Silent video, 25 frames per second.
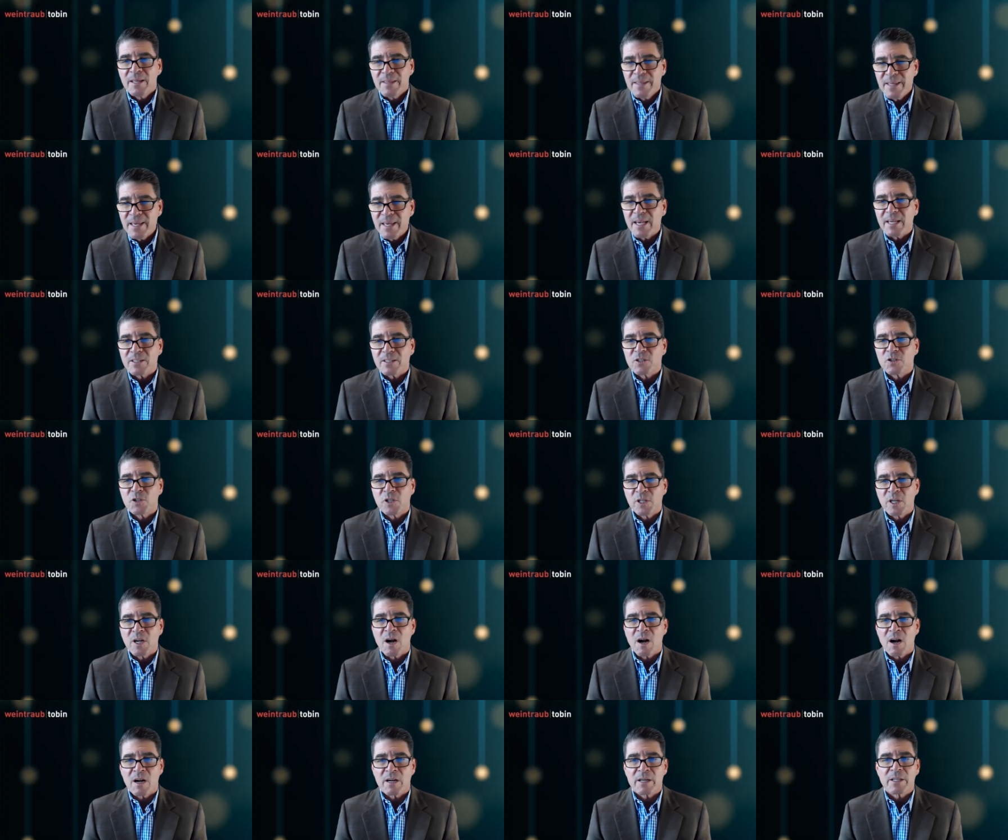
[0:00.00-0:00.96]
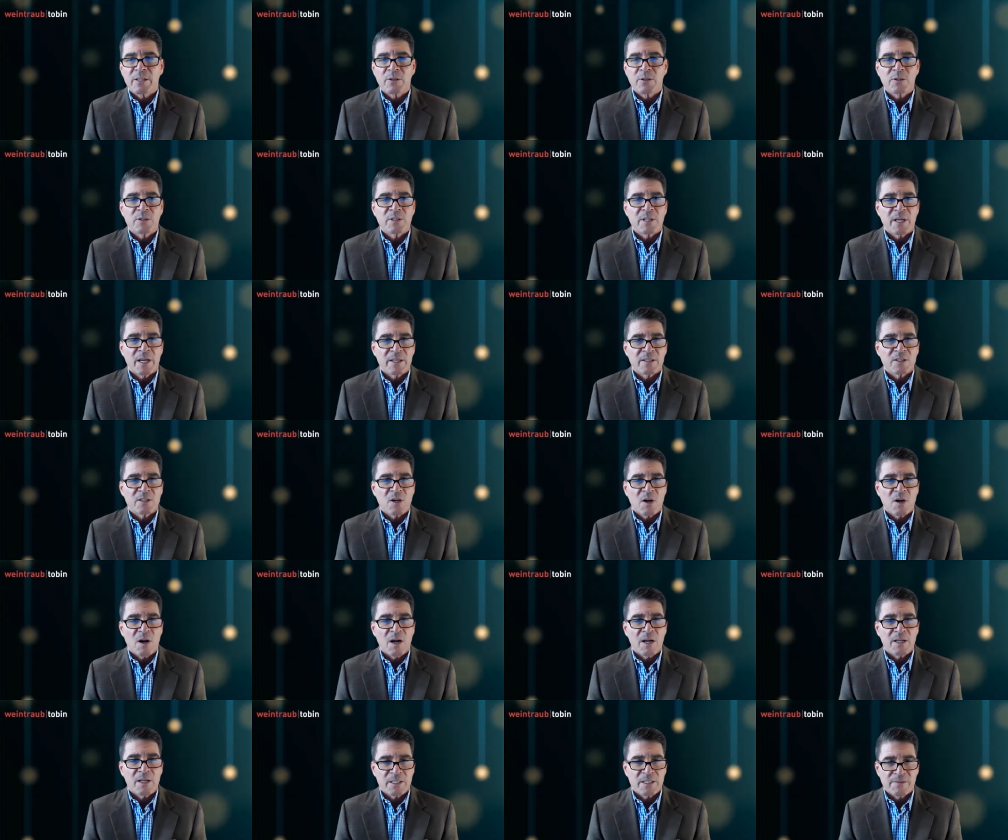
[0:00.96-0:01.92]
This, she argues, has
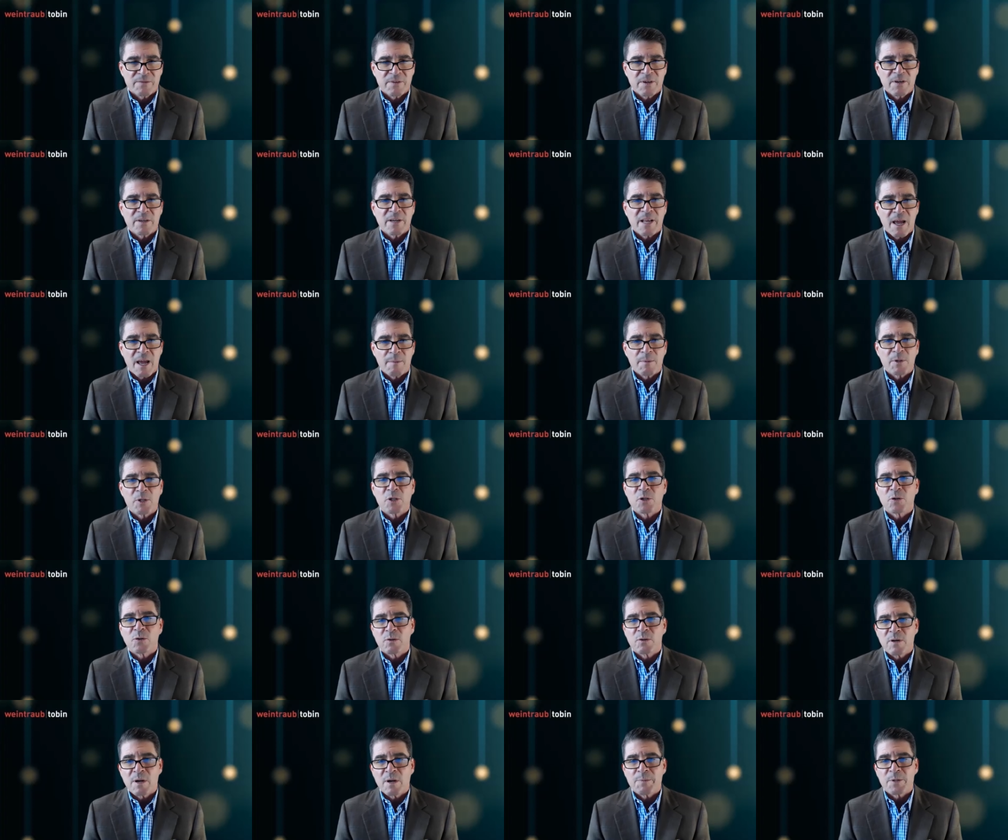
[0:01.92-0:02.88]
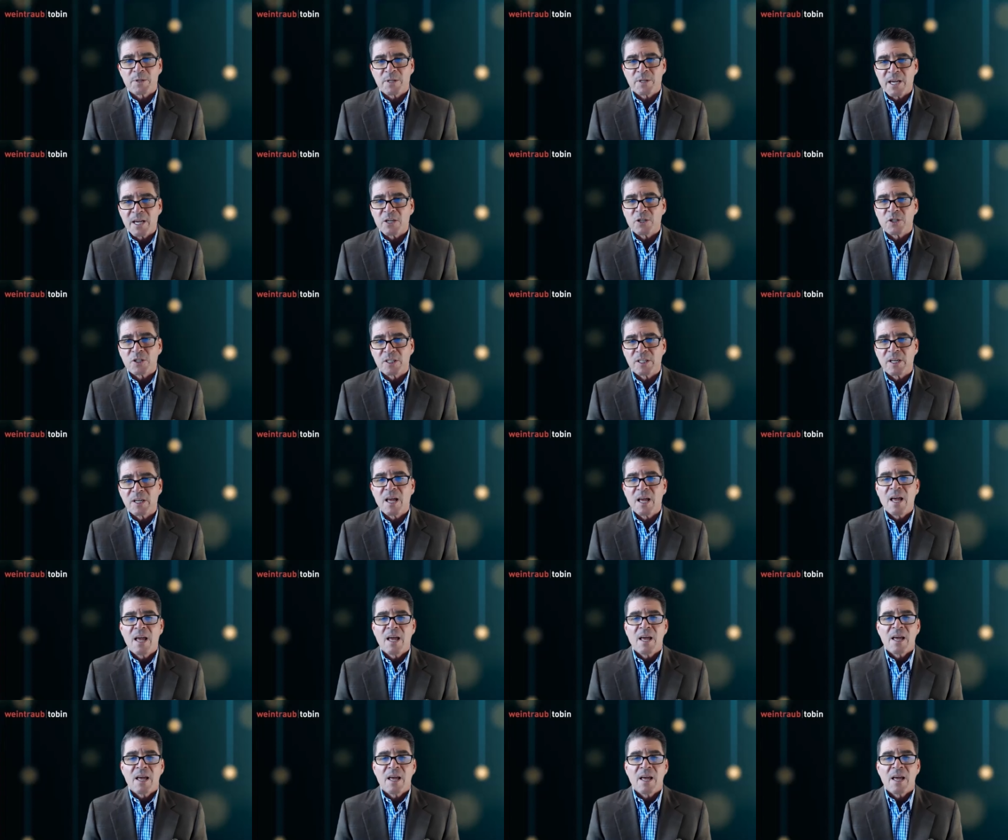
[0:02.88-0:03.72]
caused severe damage to her reputation